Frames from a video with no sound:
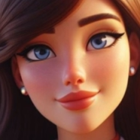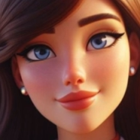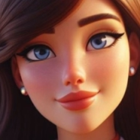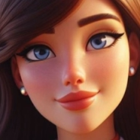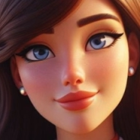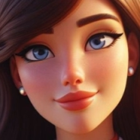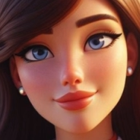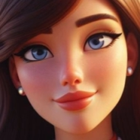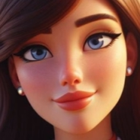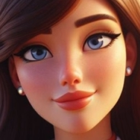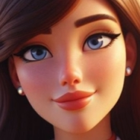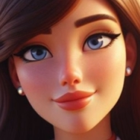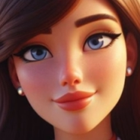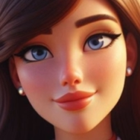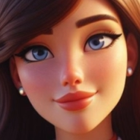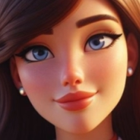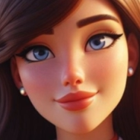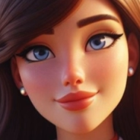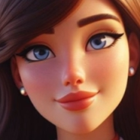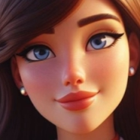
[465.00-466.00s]

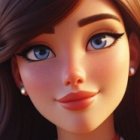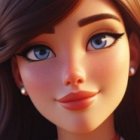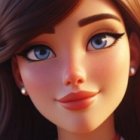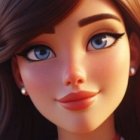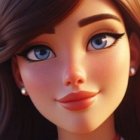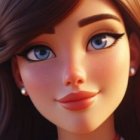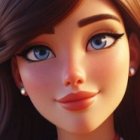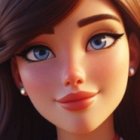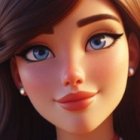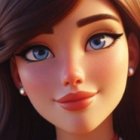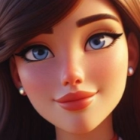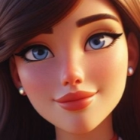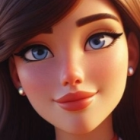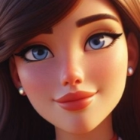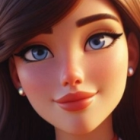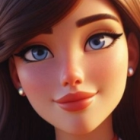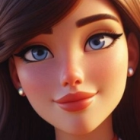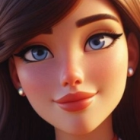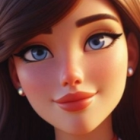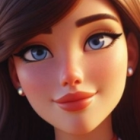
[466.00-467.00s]

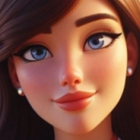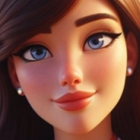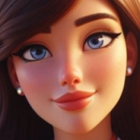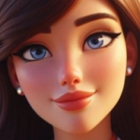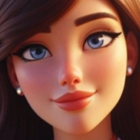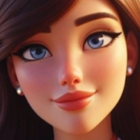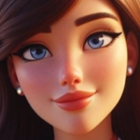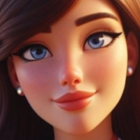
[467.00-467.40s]
[no speech]